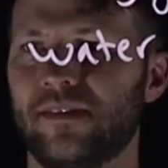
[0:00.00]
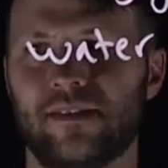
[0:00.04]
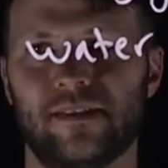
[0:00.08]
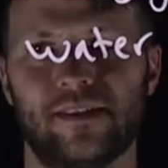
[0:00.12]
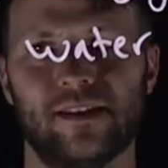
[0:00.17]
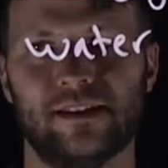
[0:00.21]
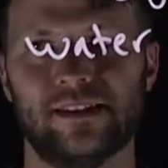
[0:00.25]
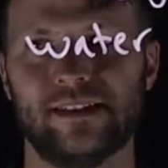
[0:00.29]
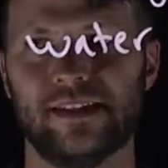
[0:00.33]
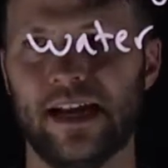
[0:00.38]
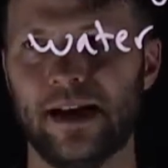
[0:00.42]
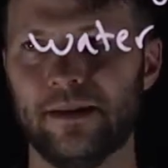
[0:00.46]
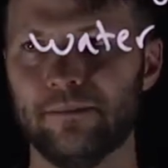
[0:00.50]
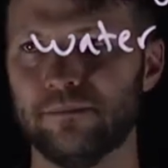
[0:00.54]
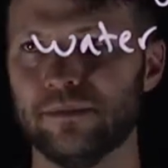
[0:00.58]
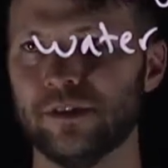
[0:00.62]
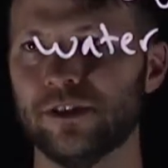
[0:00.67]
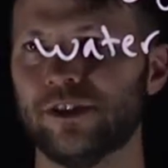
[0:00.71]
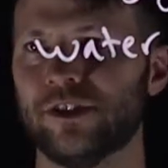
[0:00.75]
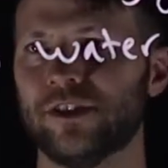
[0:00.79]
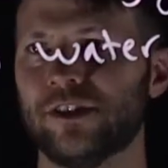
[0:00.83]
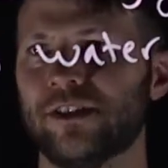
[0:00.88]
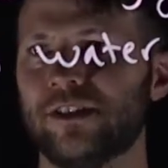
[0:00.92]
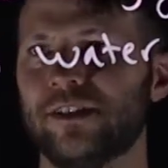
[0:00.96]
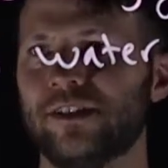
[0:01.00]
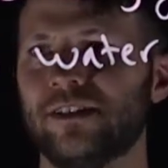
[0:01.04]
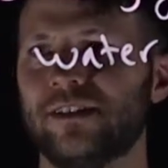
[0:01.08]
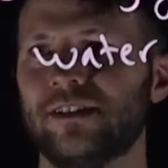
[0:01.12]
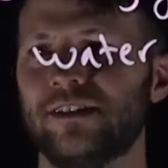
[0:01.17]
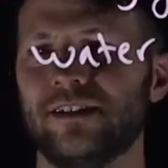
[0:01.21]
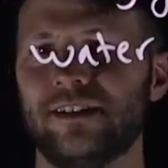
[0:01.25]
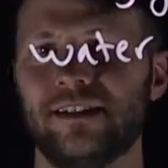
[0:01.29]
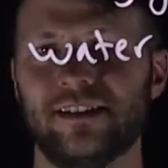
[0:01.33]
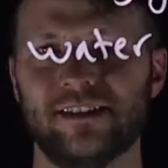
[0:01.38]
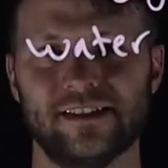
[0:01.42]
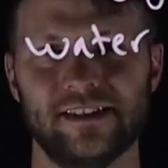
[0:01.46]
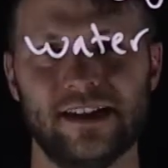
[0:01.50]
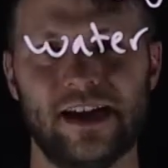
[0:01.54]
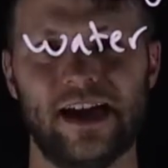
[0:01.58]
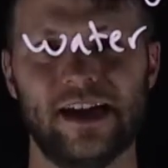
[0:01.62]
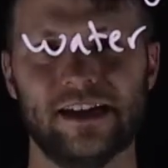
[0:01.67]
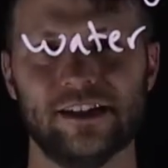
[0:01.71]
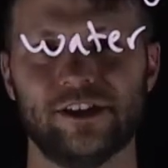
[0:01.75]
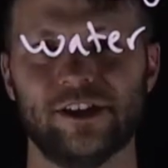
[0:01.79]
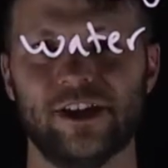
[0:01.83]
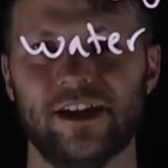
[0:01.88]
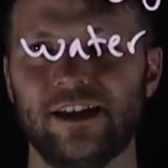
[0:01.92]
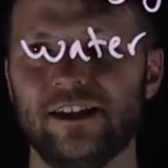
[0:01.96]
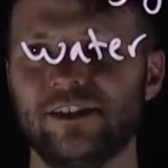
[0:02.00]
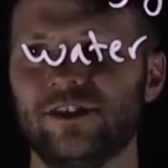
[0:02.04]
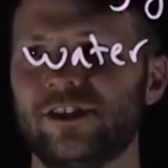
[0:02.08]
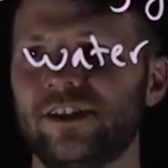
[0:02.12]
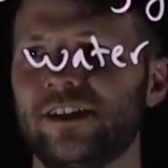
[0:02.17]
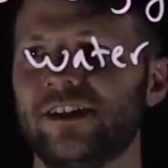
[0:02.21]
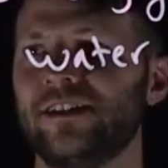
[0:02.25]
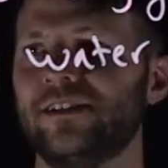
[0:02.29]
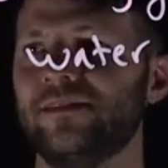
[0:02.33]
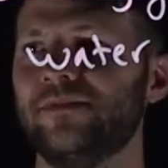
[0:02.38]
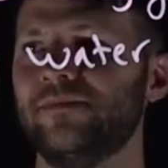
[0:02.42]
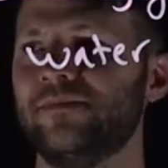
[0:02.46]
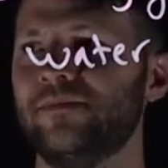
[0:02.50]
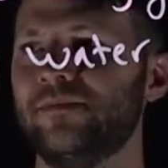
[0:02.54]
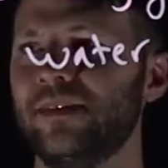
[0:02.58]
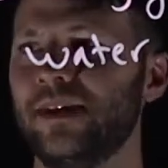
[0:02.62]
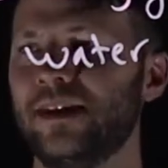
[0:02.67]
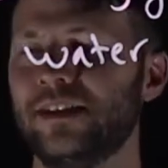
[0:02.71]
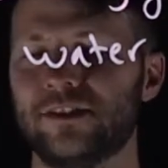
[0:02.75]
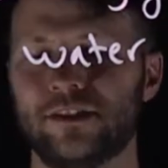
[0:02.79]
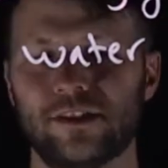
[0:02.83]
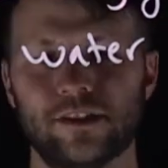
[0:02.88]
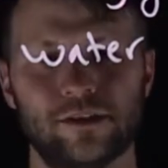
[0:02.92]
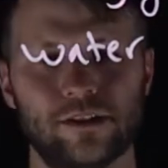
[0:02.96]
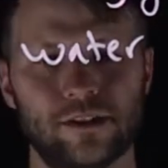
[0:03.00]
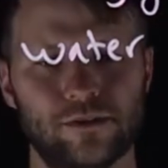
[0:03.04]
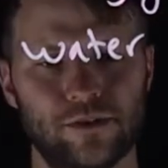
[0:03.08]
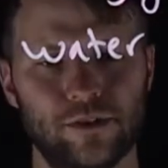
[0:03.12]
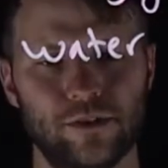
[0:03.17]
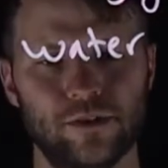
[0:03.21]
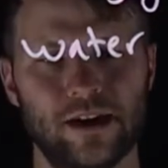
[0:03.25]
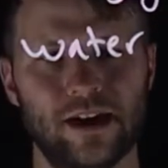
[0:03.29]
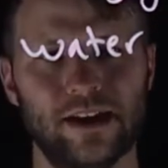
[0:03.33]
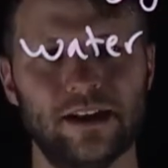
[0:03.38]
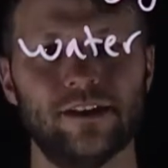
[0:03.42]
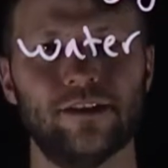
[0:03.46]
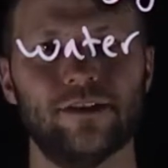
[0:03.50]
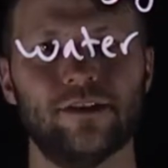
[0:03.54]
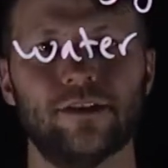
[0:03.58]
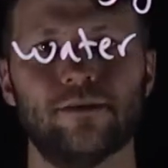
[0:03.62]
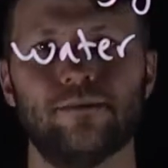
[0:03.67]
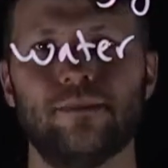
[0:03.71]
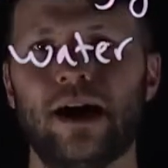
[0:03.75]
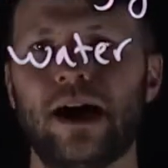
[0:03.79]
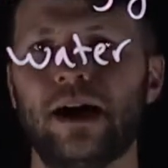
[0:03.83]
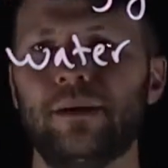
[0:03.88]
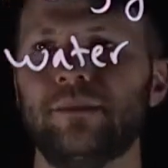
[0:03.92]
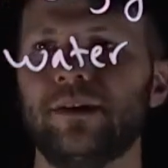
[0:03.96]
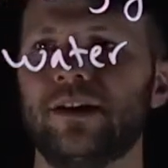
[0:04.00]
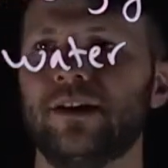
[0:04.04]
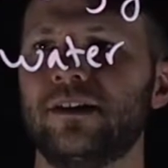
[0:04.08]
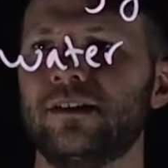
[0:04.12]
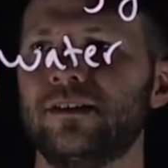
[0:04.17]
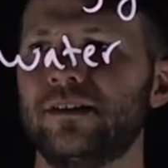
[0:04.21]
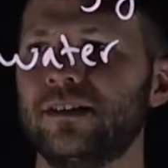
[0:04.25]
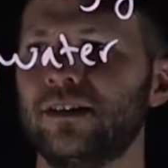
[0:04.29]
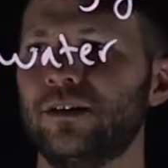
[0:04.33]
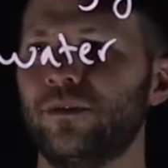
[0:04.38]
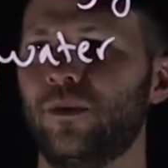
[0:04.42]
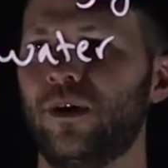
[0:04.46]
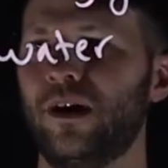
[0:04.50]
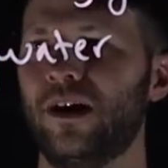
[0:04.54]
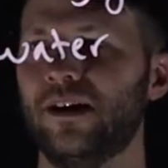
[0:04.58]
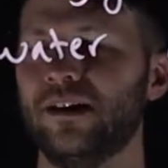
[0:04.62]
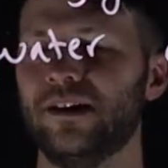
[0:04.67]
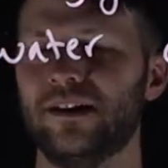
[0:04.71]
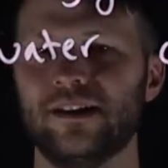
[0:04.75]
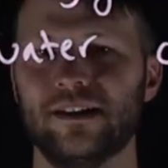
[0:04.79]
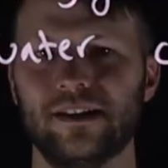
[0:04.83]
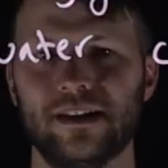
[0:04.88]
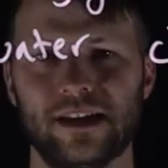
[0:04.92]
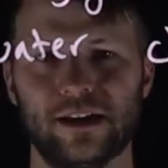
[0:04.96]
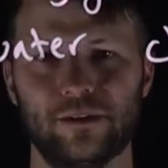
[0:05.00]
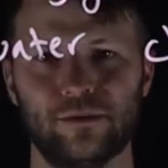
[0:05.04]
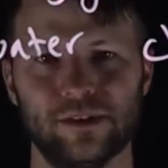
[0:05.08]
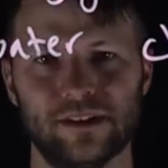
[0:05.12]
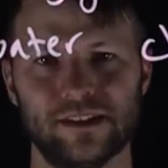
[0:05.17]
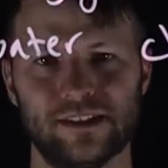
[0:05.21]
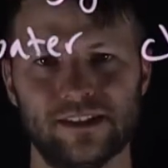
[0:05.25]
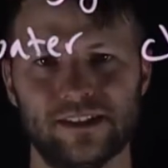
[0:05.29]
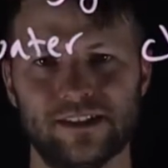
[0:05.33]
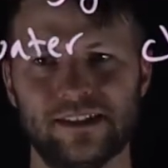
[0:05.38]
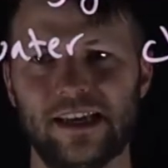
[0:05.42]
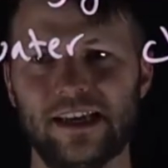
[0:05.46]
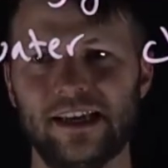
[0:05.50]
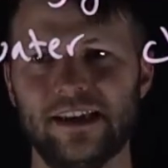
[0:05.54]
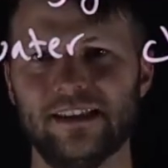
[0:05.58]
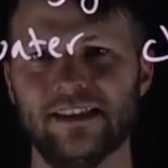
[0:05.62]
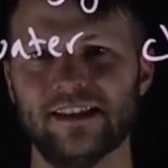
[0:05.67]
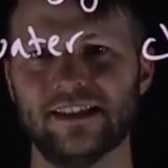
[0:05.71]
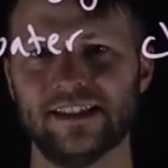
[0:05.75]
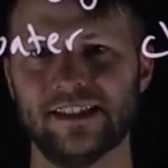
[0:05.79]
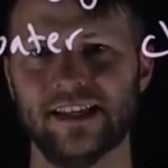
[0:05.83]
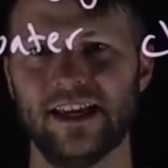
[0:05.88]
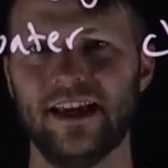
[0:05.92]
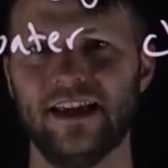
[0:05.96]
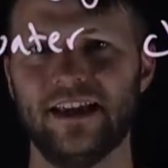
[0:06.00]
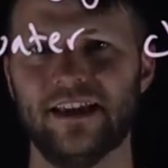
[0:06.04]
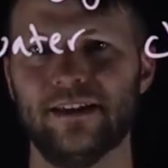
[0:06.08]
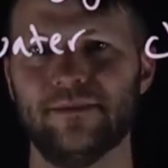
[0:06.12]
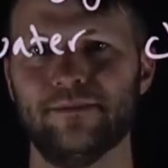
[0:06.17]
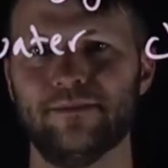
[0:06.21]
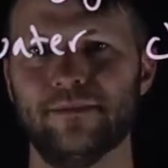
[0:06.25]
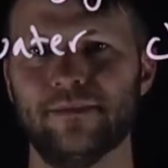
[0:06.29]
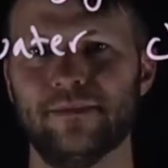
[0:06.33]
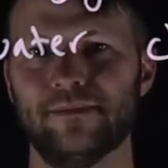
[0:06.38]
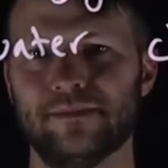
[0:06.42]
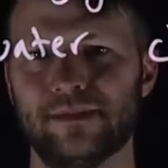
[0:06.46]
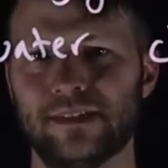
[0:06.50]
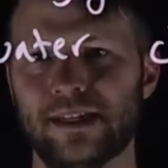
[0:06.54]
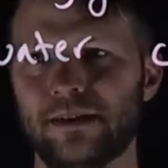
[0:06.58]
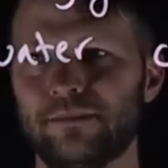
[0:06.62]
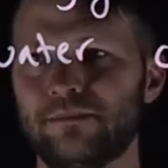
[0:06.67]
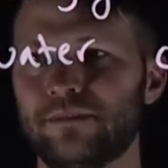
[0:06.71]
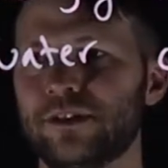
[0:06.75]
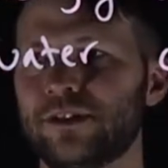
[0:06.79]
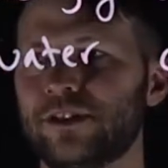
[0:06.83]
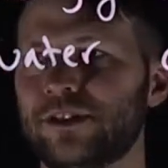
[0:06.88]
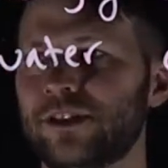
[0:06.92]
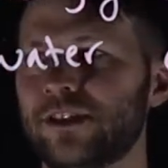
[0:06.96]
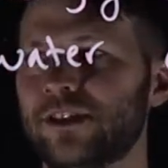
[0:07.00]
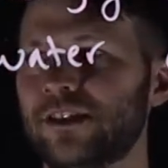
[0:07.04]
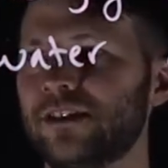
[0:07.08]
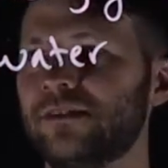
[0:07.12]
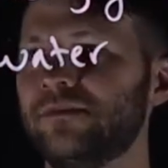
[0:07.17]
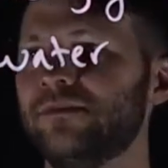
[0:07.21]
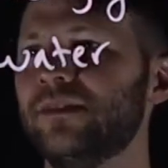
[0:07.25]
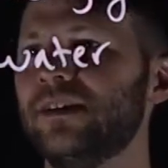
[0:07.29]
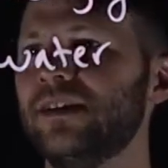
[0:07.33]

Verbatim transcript: the temperature is not changing. And so if you had a thermometer in the water, it would stay the same temperature,